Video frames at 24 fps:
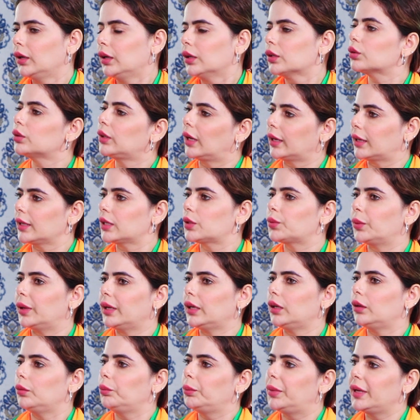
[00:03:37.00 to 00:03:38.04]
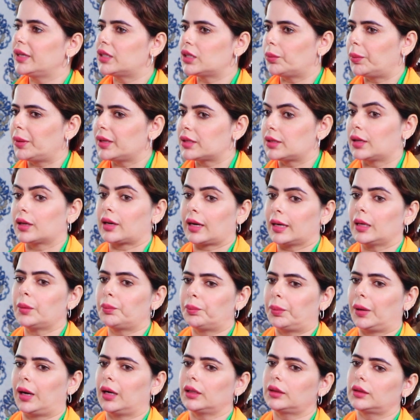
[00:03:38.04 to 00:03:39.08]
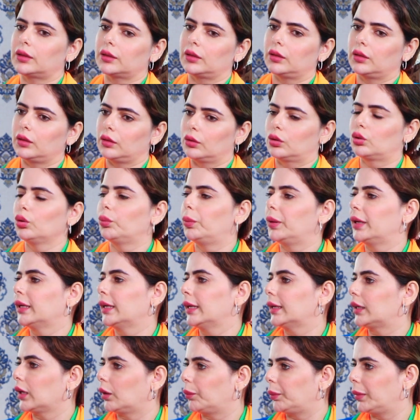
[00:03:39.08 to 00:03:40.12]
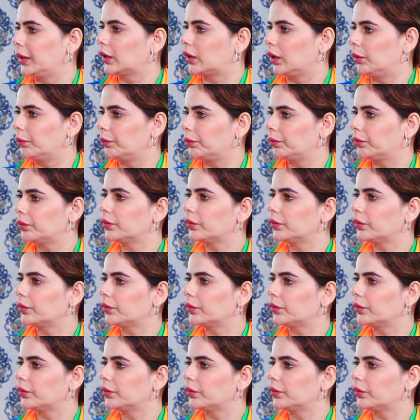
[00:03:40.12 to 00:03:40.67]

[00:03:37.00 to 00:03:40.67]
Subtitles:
So that is why BJP is a right path to bring it up and come.